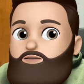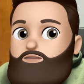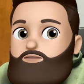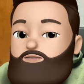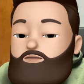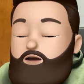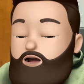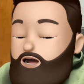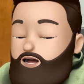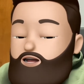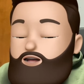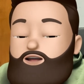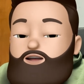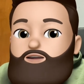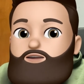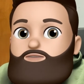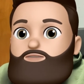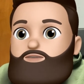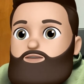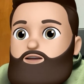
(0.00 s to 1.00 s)

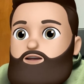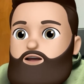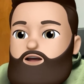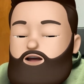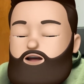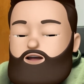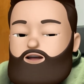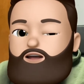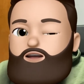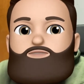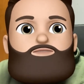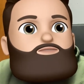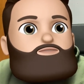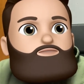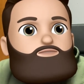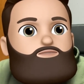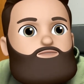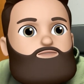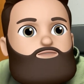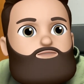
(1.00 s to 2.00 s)
Well,
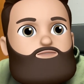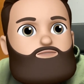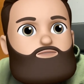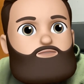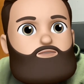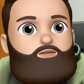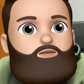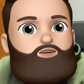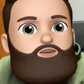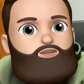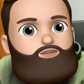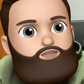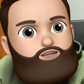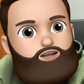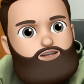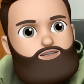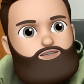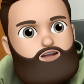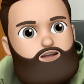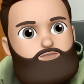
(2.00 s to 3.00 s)
what did you say
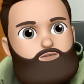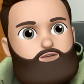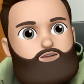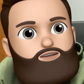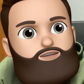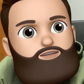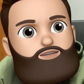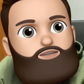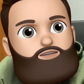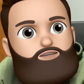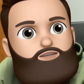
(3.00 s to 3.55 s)
your name was?